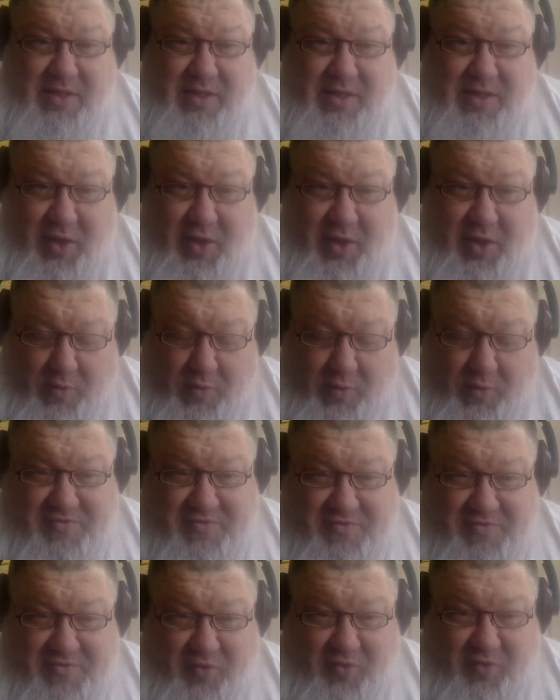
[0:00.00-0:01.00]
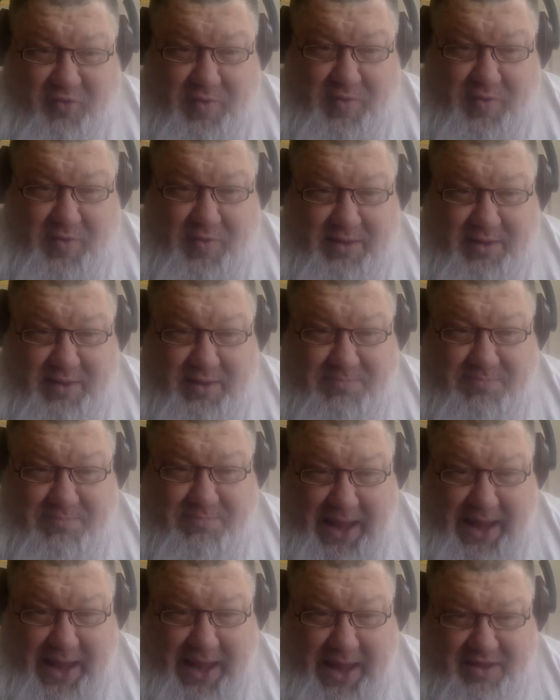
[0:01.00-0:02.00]
the only two that
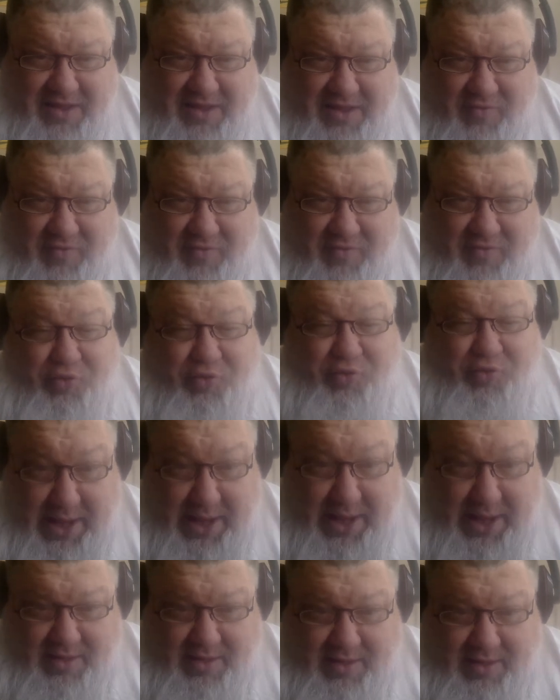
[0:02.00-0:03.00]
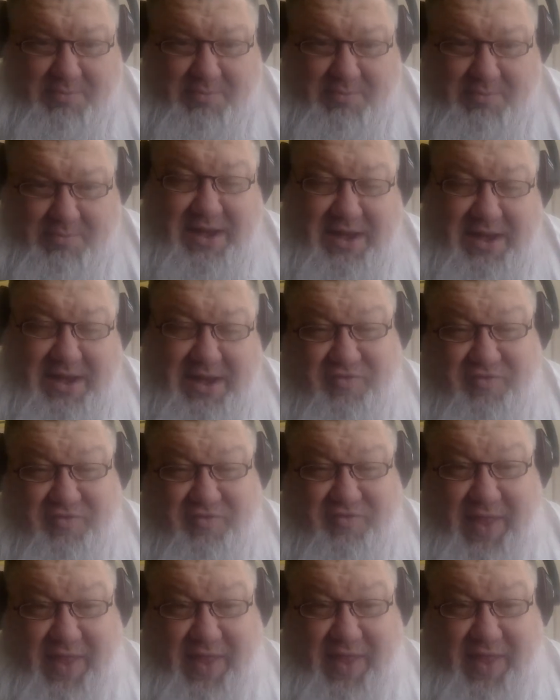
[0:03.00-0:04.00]
managed, or three, that
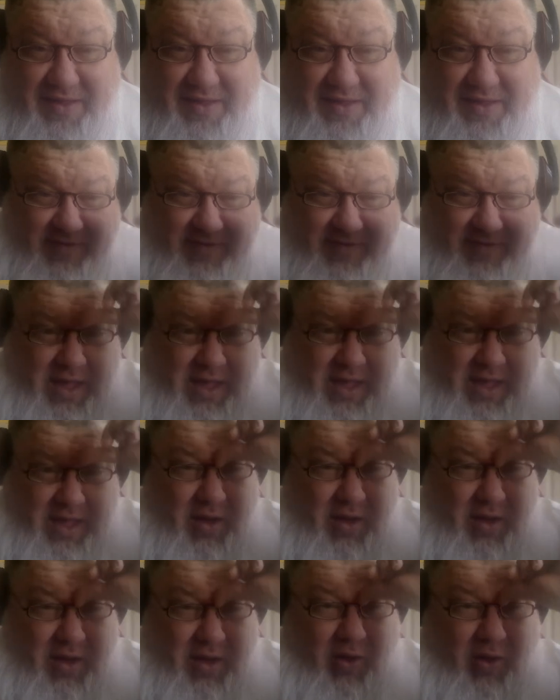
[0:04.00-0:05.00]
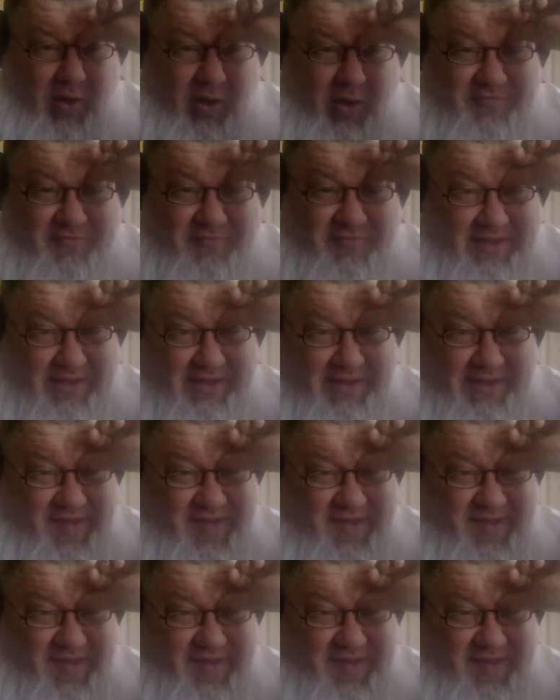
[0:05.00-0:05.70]
managed to last all 5